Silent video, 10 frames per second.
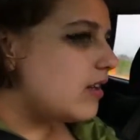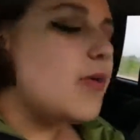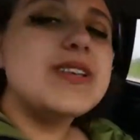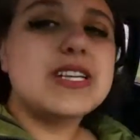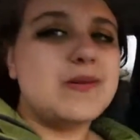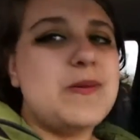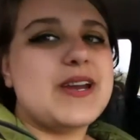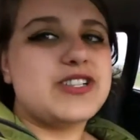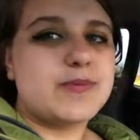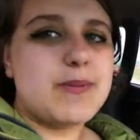No, we sent him
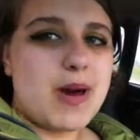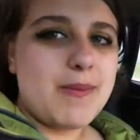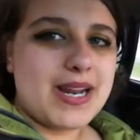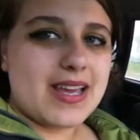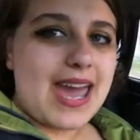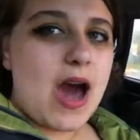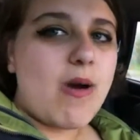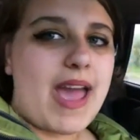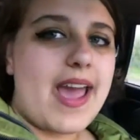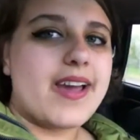a picture. My mom made a
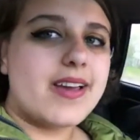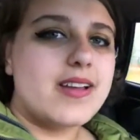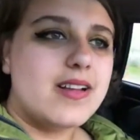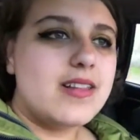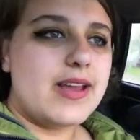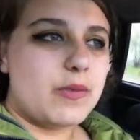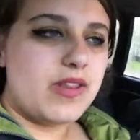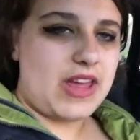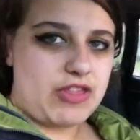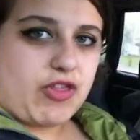cow cake. Like
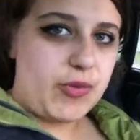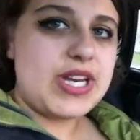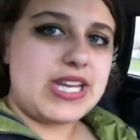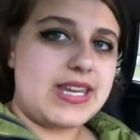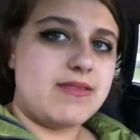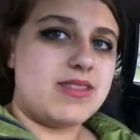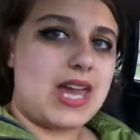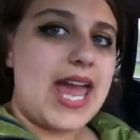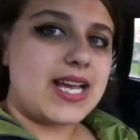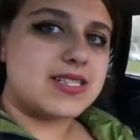one of like the 3D
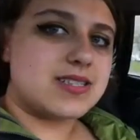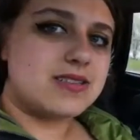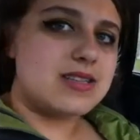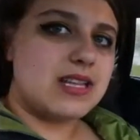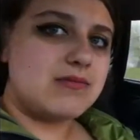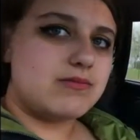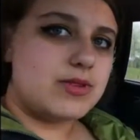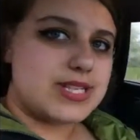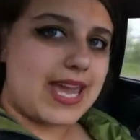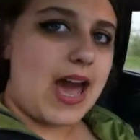cakes that
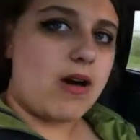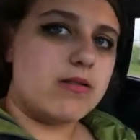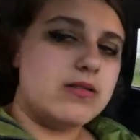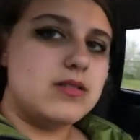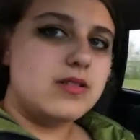was a cow.